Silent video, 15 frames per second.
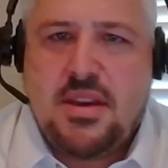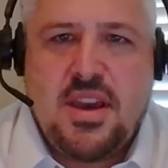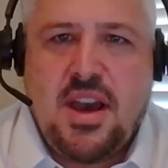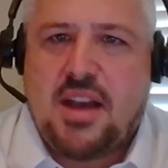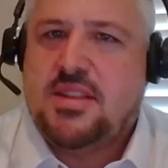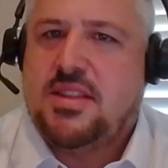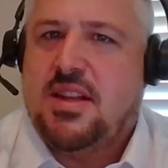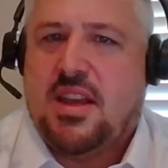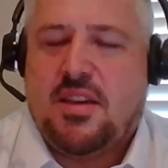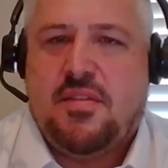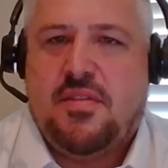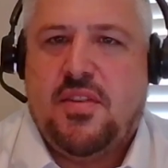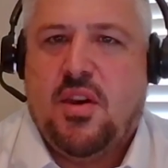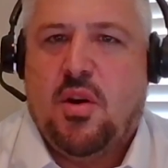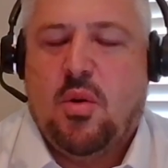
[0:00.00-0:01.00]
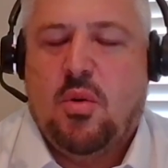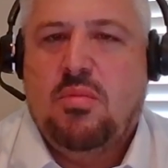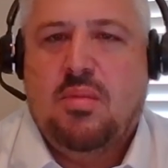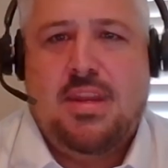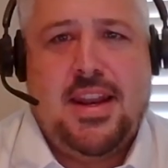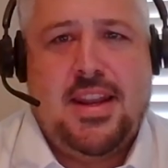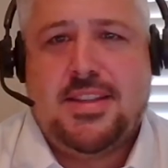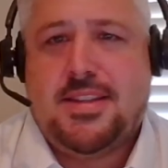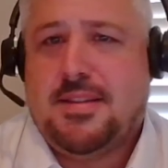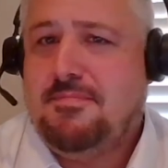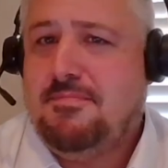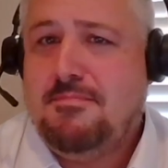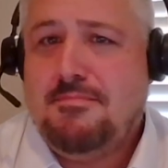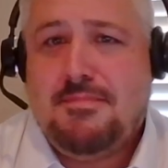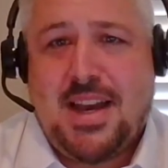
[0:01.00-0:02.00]
guzzling fuel and it's a
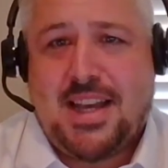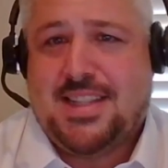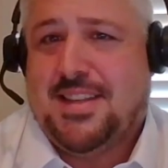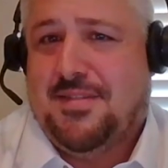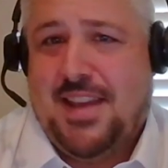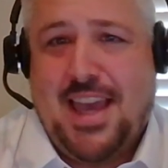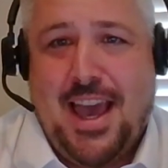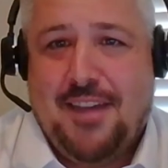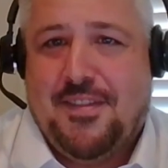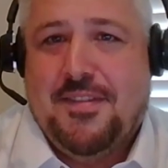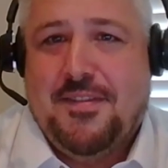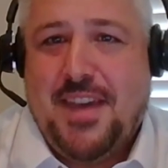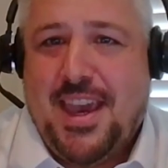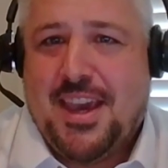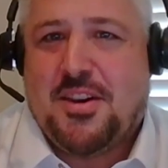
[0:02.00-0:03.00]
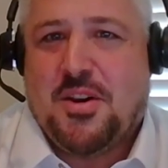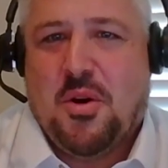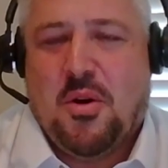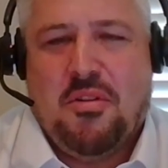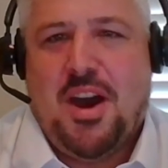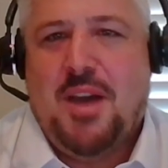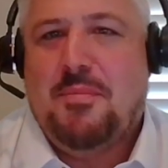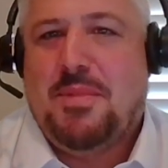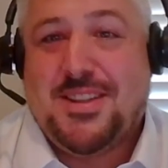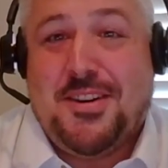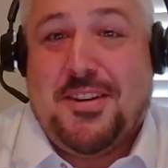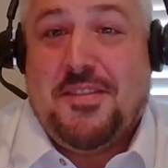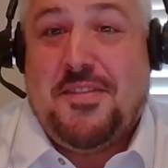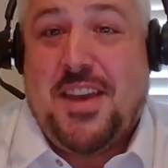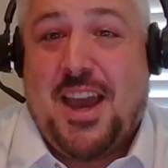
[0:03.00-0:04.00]
massively heavy vehicle, right? But it's
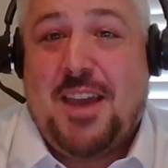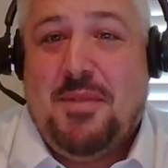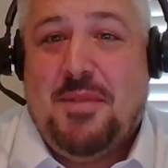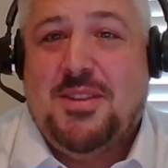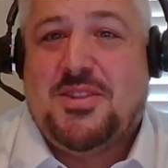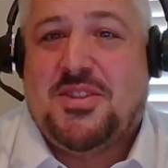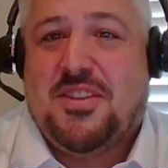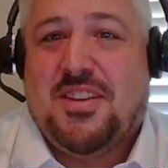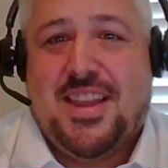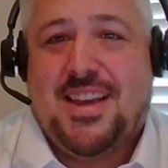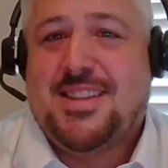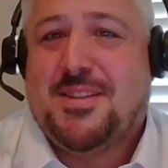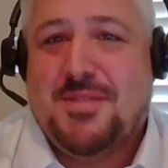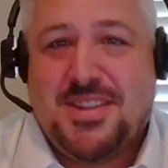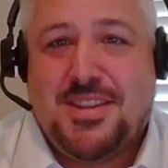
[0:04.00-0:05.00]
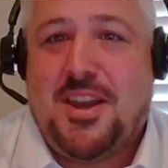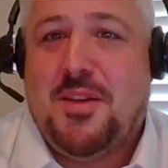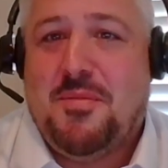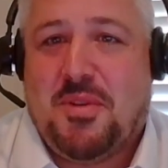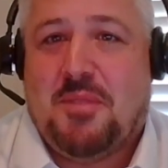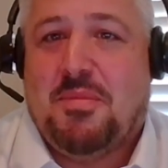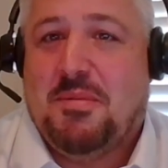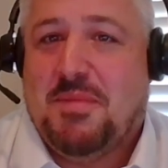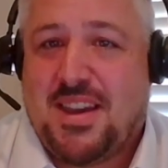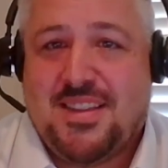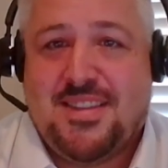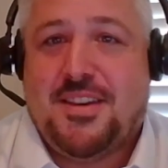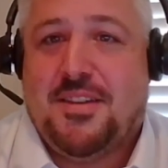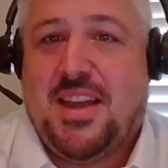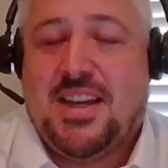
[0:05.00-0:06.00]
got a V8 motor in there, so it's no problem. It can
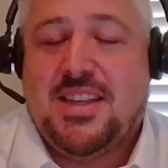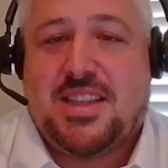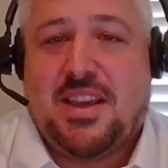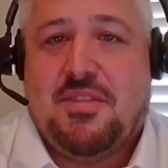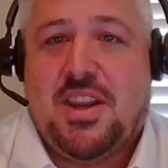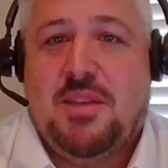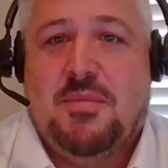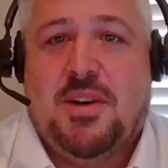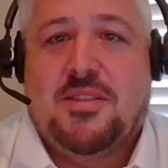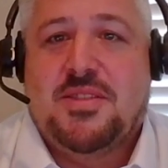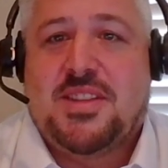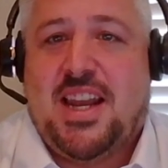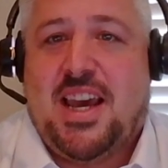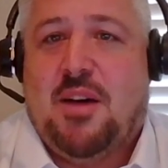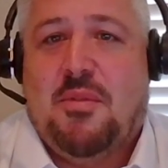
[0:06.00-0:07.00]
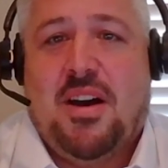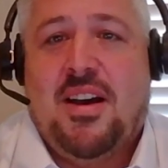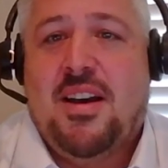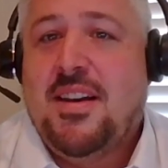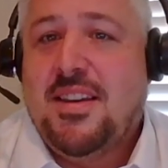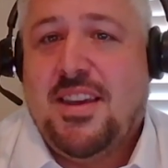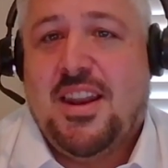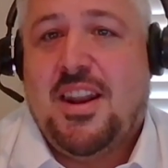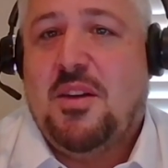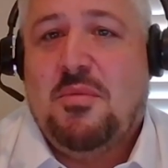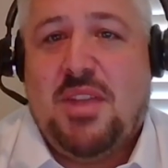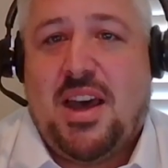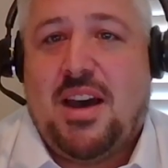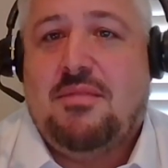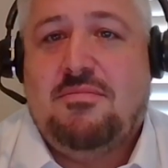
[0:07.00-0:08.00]
do that at 70 miles an hour,
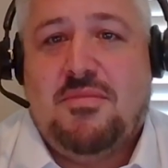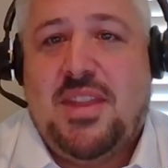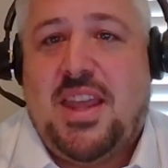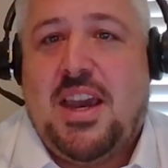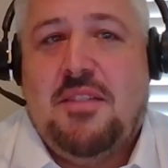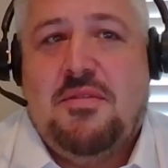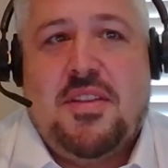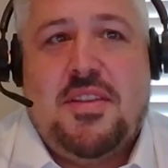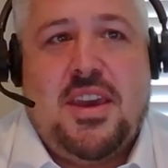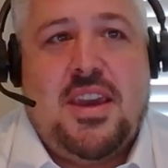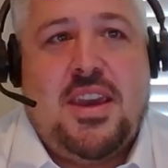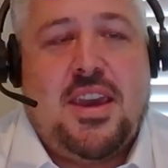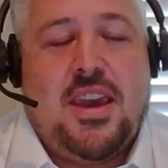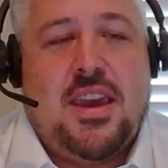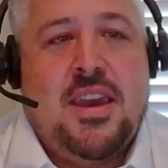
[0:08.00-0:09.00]
without even thinking.